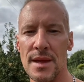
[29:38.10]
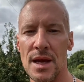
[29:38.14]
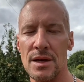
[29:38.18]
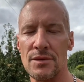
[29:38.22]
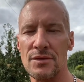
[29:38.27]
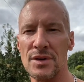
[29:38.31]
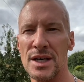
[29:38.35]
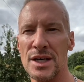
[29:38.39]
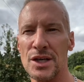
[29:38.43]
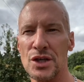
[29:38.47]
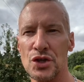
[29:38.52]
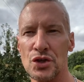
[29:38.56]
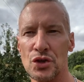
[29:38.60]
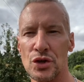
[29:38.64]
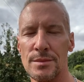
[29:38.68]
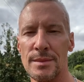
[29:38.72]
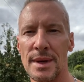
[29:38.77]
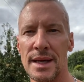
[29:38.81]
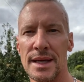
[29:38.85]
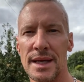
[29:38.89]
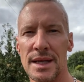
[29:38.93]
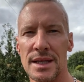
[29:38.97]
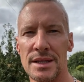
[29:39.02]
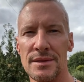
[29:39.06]
Really enjoy
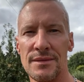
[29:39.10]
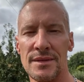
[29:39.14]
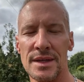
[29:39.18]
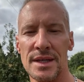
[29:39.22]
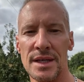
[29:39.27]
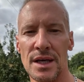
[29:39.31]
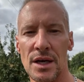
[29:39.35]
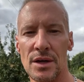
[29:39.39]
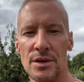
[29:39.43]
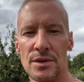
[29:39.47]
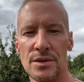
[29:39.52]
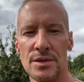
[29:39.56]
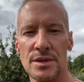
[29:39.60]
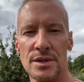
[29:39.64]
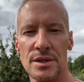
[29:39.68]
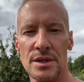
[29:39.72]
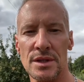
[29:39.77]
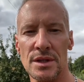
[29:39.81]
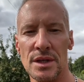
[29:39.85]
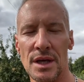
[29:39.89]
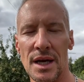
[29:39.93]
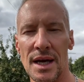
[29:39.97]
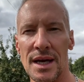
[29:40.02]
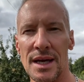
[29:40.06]
making the videos,
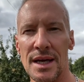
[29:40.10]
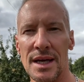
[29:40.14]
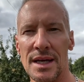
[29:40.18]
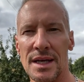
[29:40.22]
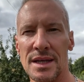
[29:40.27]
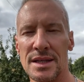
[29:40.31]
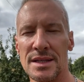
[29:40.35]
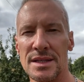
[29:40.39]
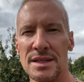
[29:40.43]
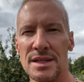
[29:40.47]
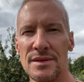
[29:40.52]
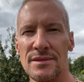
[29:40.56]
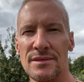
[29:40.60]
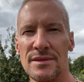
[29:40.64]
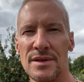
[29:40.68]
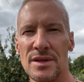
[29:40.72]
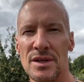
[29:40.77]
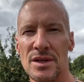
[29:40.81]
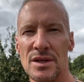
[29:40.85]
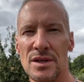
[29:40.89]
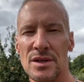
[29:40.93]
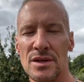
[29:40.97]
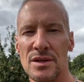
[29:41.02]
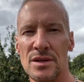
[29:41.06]
and if
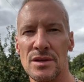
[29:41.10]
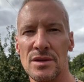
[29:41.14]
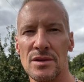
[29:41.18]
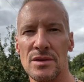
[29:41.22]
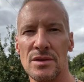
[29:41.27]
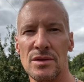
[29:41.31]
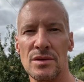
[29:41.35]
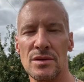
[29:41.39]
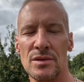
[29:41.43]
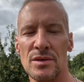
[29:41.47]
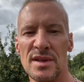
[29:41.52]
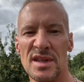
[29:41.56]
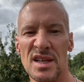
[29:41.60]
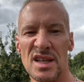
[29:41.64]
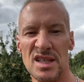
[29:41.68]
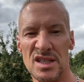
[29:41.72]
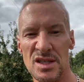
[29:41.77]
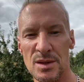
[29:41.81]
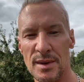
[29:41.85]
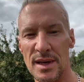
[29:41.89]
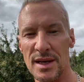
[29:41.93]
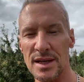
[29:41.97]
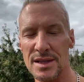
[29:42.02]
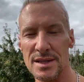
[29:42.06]
you think
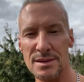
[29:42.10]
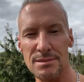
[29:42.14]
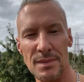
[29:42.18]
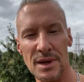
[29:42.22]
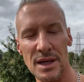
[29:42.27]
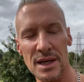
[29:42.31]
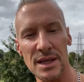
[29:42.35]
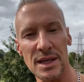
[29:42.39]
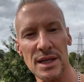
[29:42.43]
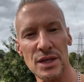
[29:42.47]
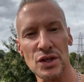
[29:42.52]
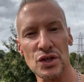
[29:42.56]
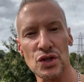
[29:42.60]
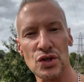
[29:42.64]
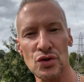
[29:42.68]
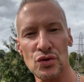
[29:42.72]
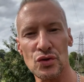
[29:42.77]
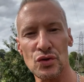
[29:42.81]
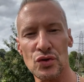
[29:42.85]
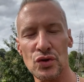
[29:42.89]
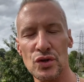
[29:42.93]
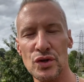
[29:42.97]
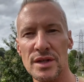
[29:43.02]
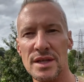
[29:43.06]
someone else might
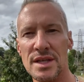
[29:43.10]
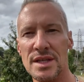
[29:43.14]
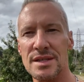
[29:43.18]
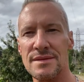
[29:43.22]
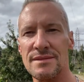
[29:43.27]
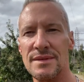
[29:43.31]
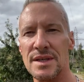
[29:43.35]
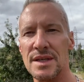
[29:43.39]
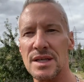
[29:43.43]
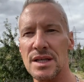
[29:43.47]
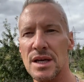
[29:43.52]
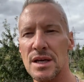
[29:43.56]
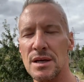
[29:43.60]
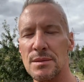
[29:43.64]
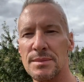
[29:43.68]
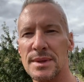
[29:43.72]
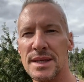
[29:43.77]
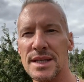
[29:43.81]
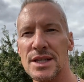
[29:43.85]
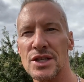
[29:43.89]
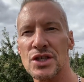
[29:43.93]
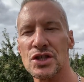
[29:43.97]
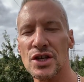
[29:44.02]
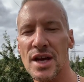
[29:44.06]
enjoy this video,
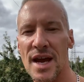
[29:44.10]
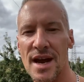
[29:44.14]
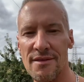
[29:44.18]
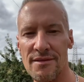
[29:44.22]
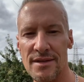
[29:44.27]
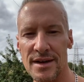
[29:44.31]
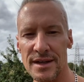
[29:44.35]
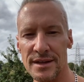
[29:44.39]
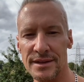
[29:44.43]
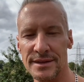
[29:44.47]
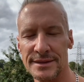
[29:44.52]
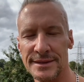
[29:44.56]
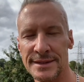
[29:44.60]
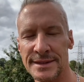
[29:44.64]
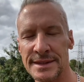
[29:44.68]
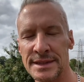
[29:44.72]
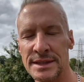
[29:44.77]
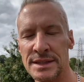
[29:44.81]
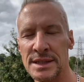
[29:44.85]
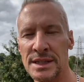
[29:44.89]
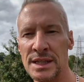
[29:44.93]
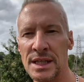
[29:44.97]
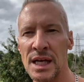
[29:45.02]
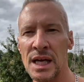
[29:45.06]
please share it.
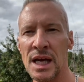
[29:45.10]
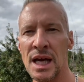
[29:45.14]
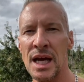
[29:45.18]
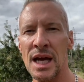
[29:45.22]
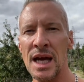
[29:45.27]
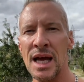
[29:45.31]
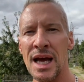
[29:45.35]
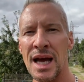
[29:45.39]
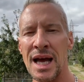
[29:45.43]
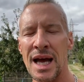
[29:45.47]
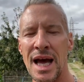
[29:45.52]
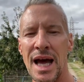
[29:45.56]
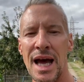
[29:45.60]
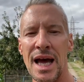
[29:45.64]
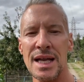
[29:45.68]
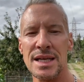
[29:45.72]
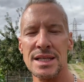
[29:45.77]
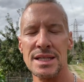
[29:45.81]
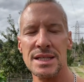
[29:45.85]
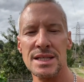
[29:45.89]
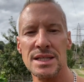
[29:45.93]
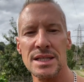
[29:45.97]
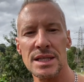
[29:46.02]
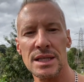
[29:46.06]

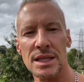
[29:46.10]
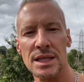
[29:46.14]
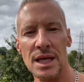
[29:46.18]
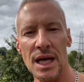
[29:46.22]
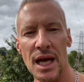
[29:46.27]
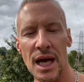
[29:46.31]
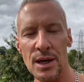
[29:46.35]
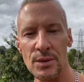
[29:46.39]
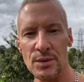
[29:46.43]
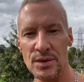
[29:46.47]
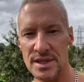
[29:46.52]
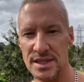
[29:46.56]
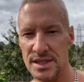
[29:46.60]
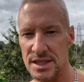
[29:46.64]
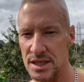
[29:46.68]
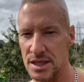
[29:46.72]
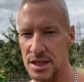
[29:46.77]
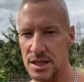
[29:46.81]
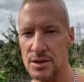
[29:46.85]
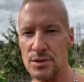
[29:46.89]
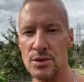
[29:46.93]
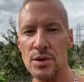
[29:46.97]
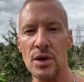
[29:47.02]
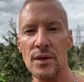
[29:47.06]
And I will see
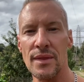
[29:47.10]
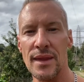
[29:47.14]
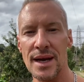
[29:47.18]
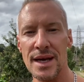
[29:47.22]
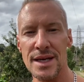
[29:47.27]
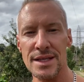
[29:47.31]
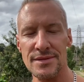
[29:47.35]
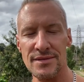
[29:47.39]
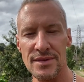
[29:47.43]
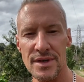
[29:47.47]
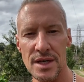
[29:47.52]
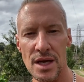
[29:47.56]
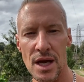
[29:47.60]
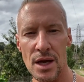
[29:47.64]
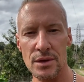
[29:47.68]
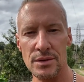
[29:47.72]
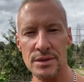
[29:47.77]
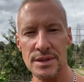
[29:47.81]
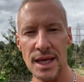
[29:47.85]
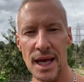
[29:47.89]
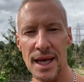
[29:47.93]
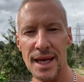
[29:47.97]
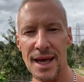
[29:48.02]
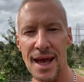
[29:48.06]
you on the next video.
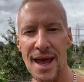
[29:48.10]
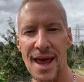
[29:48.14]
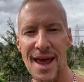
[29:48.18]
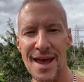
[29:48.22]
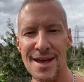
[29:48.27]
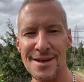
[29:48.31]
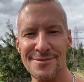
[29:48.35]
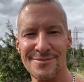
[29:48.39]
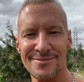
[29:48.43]
Take care.